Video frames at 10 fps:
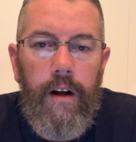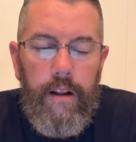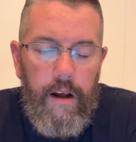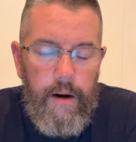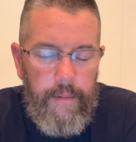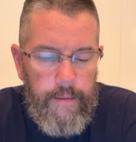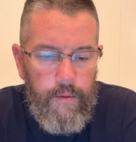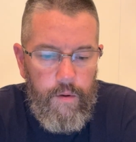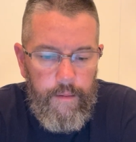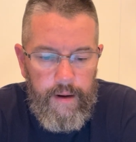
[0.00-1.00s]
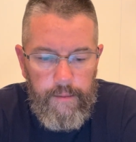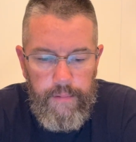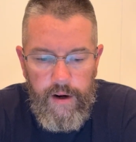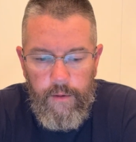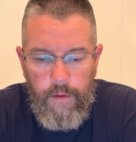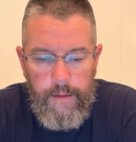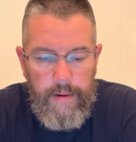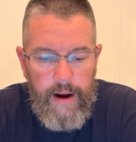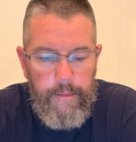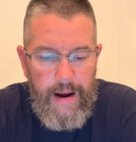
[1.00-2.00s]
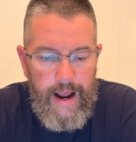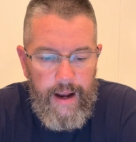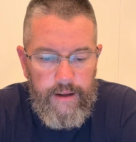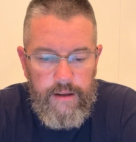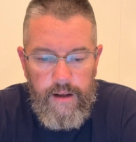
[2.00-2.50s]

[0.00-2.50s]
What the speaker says: A lot of people want me to put it in 1 pound packs,